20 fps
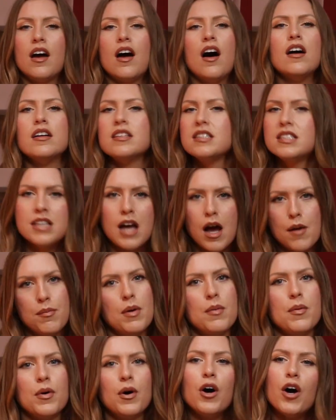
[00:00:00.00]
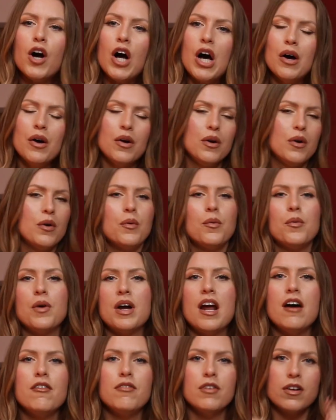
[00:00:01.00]
unstoppable,
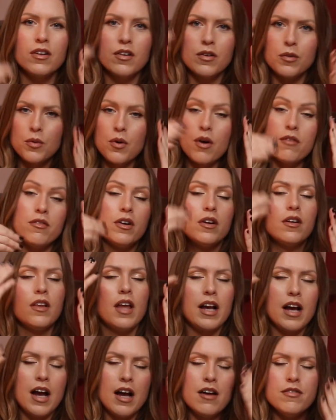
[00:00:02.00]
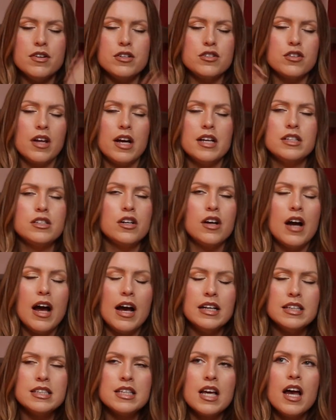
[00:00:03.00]
whatever, whoever like I visualize her
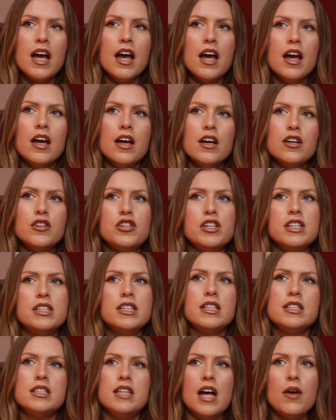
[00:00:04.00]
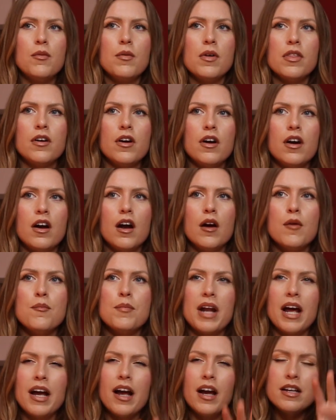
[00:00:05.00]
as, she sits down with her,
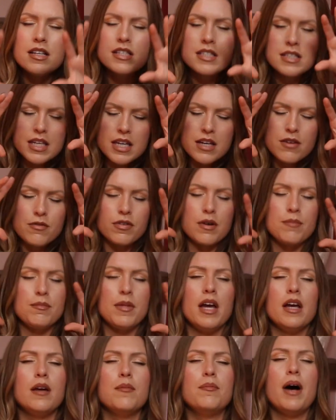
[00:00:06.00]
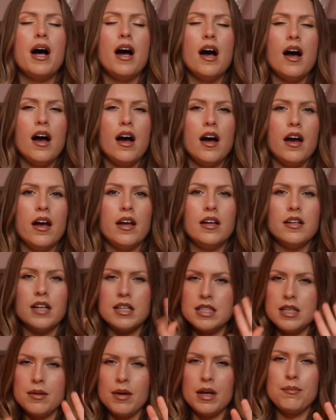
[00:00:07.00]
but I kind of see it from like behind. I
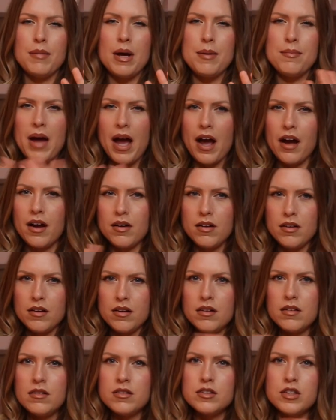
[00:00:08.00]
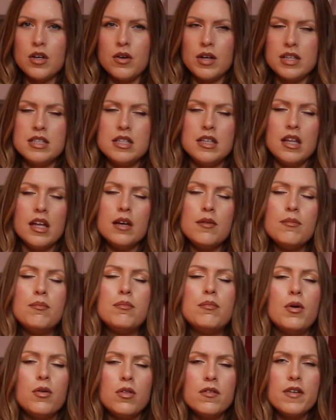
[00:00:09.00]
see like my back, so I see like
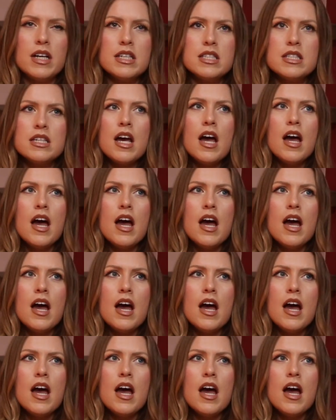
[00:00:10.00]
both of us,